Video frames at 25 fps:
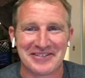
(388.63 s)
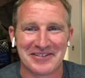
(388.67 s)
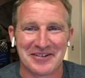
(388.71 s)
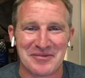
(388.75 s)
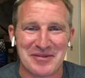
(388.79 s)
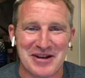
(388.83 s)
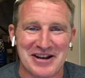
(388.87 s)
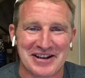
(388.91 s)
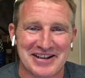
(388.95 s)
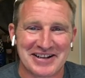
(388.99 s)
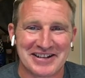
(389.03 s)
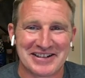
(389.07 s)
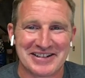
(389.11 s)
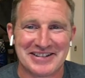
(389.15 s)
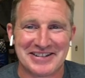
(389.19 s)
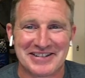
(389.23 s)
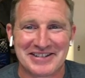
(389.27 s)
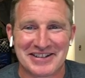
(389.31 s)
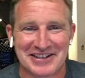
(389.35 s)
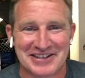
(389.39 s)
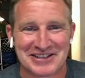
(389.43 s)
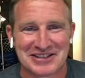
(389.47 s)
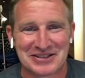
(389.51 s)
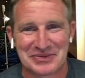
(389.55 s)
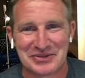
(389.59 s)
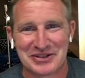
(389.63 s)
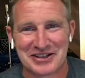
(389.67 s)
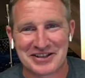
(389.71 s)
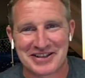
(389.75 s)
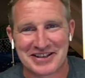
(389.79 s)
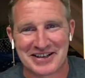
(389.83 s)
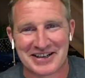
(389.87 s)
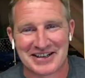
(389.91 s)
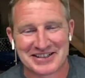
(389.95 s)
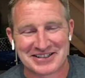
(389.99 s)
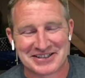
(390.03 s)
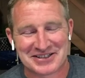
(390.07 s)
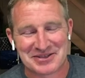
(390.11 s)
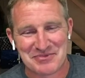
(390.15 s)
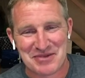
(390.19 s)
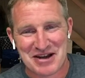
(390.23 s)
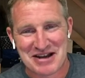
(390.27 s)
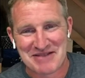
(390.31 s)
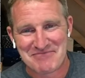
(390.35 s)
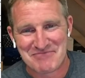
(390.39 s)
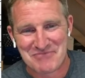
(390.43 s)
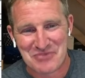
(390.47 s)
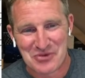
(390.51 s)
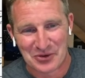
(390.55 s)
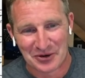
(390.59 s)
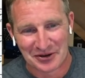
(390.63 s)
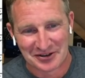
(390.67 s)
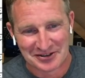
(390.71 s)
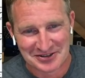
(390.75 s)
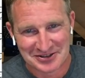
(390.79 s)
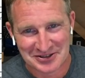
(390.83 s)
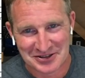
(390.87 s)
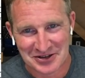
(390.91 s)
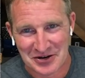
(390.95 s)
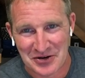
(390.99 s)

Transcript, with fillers: or make any dust with uh, cement boards.